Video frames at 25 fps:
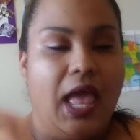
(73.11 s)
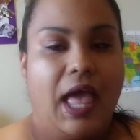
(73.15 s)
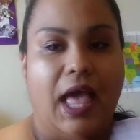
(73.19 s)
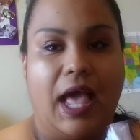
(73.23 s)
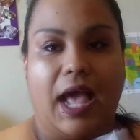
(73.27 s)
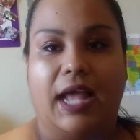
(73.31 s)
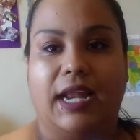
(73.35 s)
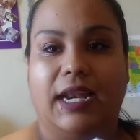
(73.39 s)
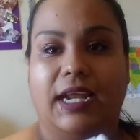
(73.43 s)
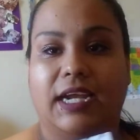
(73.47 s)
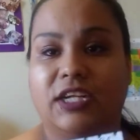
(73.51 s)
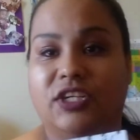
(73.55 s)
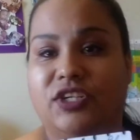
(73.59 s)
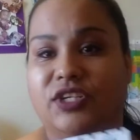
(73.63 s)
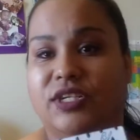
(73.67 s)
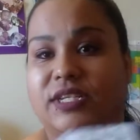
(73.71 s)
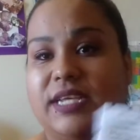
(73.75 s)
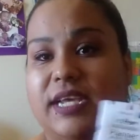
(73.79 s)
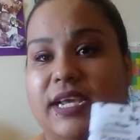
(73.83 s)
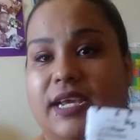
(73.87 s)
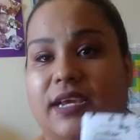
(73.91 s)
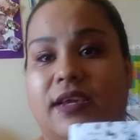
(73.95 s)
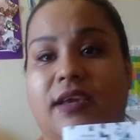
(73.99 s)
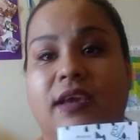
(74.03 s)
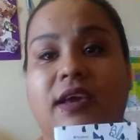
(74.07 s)
I like to
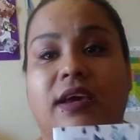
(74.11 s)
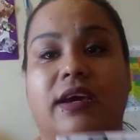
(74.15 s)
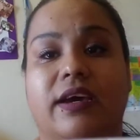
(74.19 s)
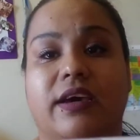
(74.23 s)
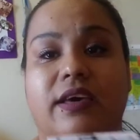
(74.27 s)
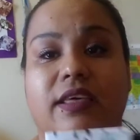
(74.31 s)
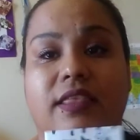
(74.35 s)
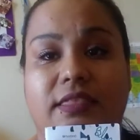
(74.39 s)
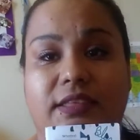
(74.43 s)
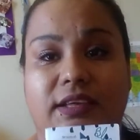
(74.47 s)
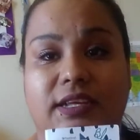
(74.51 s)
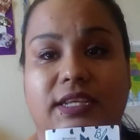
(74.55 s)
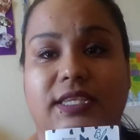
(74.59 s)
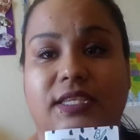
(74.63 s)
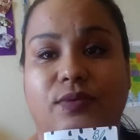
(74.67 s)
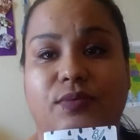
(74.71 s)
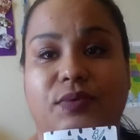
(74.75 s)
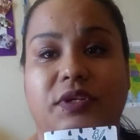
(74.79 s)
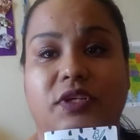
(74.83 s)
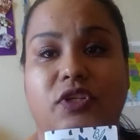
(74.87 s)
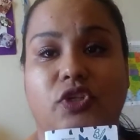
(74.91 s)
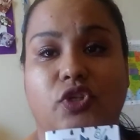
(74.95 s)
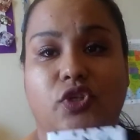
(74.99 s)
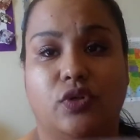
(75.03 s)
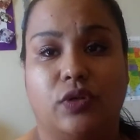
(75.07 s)
take this
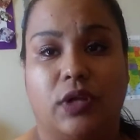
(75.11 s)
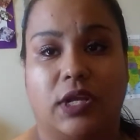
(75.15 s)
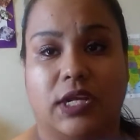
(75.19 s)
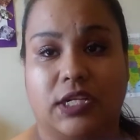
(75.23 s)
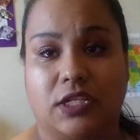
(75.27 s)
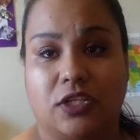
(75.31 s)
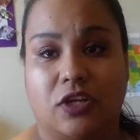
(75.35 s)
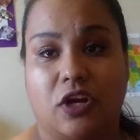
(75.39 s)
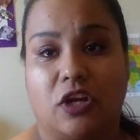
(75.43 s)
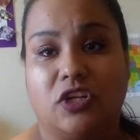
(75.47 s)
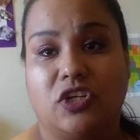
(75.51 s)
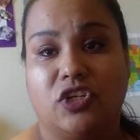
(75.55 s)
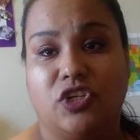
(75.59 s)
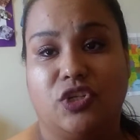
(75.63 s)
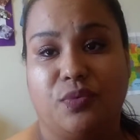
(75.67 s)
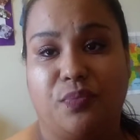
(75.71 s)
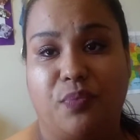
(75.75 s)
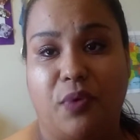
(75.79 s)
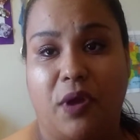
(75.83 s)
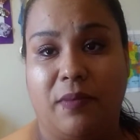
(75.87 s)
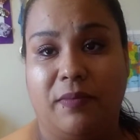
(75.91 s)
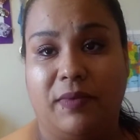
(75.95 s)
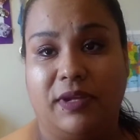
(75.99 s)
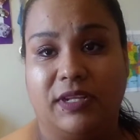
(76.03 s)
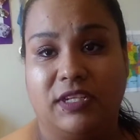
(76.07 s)
one to doctor's
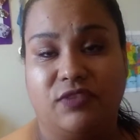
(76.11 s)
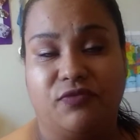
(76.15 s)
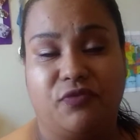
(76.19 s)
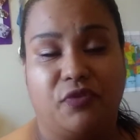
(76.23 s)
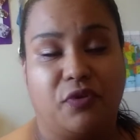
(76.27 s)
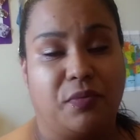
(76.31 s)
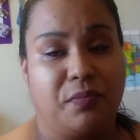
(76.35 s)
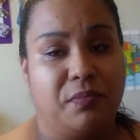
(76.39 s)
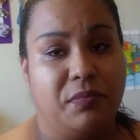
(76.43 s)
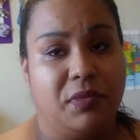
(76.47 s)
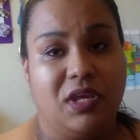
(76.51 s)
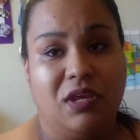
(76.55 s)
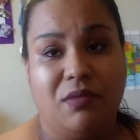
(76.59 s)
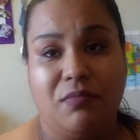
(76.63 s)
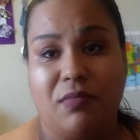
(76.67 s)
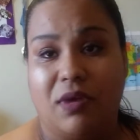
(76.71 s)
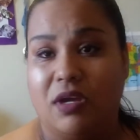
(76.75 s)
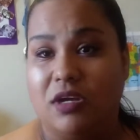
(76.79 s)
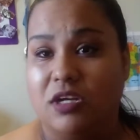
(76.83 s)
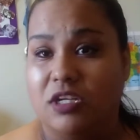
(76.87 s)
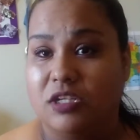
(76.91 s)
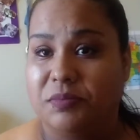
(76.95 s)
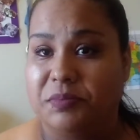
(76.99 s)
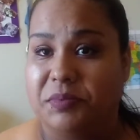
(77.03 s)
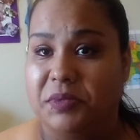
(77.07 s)
appointments for me, my
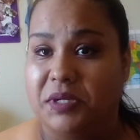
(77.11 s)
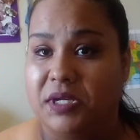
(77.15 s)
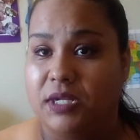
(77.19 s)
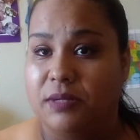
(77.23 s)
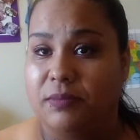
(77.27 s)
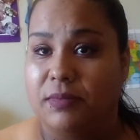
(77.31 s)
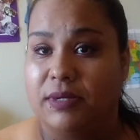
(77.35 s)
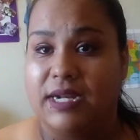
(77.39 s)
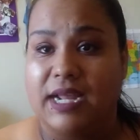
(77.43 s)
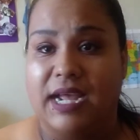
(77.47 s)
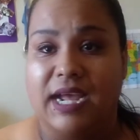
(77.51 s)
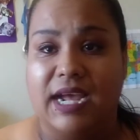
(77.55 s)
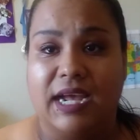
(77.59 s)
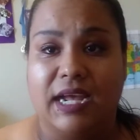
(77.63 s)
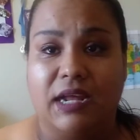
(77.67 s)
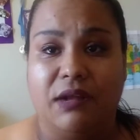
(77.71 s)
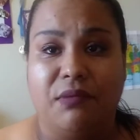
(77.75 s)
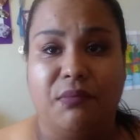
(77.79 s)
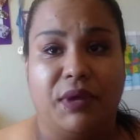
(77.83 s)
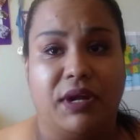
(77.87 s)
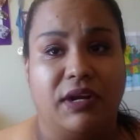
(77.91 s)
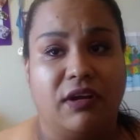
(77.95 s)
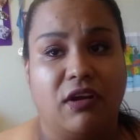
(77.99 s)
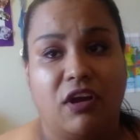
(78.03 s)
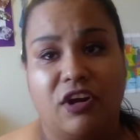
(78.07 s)
husband, my
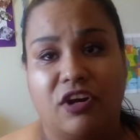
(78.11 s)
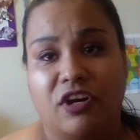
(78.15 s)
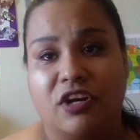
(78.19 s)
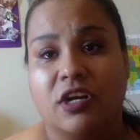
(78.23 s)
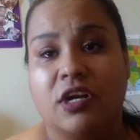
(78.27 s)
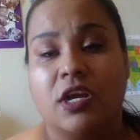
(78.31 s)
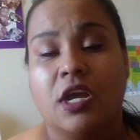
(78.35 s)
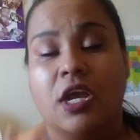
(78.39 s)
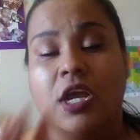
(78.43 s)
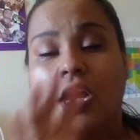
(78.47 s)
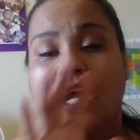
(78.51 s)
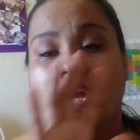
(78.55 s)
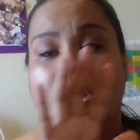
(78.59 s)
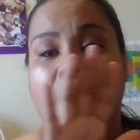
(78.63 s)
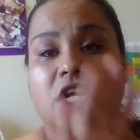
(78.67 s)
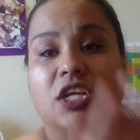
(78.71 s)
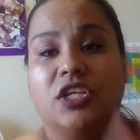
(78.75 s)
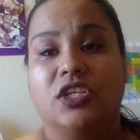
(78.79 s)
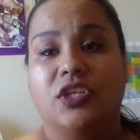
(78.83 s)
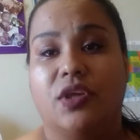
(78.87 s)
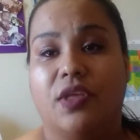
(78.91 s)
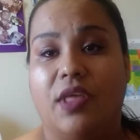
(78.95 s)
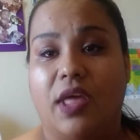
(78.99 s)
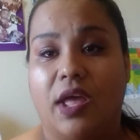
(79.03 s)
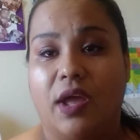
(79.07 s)
dad, my daughter,
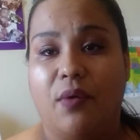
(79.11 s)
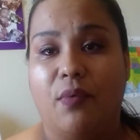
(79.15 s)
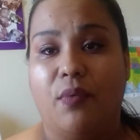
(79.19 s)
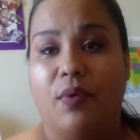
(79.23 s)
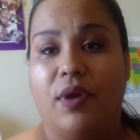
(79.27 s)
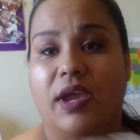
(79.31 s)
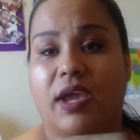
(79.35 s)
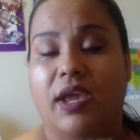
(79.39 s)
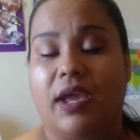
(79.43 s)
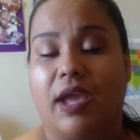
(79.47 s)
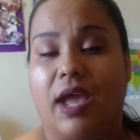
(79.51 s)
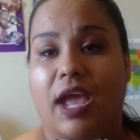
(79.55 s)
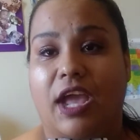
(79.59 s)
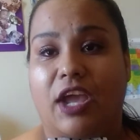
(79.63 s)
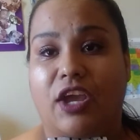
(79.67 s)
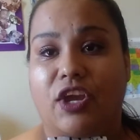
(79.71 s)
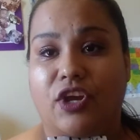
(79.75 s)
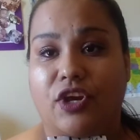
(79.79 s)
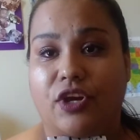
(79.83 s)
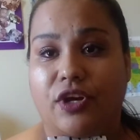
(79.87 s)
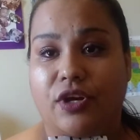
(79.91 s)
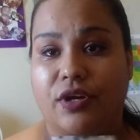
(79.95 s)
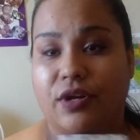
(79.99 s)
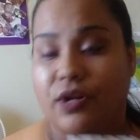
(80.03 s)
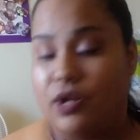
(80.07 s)
so that way I
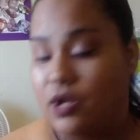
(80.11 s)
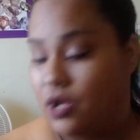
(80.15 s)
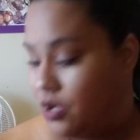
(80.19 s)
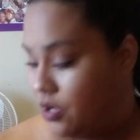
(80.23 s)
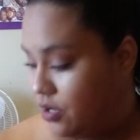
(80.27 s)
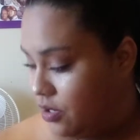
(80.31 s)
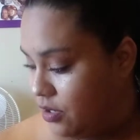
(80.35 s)
could